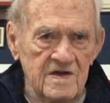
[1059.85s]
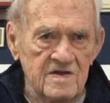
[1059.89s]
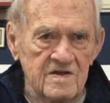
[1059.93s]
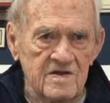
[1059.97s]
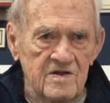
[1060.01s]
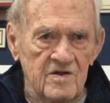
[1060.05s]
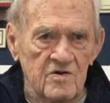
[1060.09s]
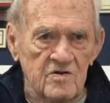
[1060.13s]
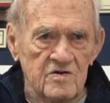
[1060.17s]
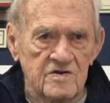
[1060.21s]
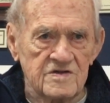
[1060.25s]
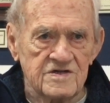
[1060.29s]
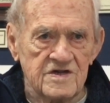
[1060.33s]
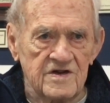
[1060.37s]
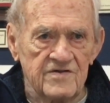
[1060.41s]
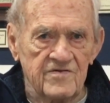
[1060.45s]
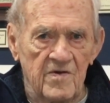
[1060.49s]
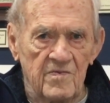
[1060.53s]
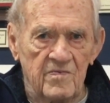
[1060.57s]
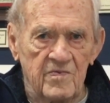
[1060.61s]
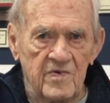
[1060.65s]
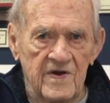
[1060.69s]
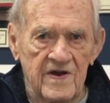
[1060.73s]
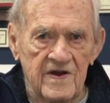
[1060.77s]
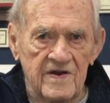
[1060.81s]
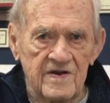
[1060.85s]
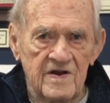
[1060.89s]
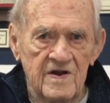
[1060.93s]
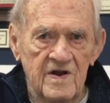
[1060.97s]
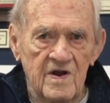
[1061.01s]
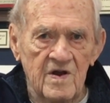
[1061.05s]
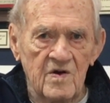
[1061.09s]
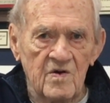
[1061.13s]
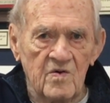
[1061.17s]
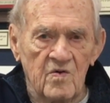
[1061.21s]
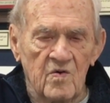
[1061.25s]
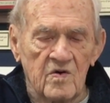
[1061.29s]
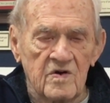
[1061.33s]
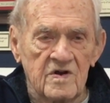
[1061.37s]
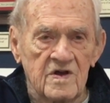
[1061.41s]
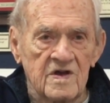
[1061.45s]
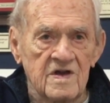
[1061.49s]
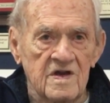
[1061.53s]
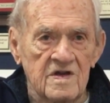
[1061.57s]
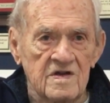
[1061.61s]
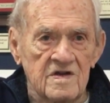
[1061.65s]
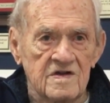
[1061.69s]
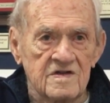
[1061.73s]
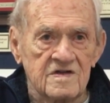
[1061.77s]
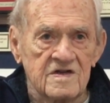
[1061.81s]
the old Chevy plant, working
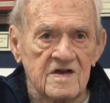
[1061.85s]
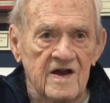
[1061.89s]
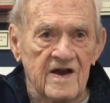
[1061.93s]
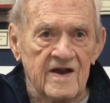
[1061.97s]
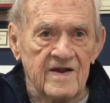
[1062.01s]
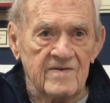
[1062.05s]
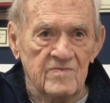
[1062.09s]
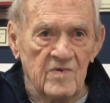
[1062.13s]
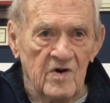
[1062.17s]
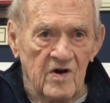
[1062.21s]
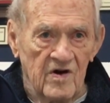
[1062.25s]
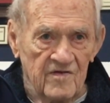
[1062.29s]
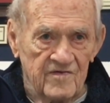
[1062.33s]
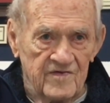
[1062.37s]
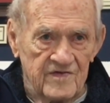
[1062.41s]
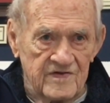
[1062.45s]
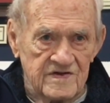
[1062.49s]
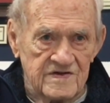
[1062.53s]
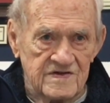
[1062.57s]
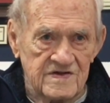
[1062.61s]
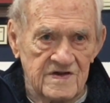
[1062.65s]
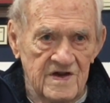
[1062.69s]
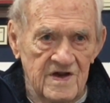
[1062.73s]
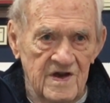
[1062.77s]
in the time office,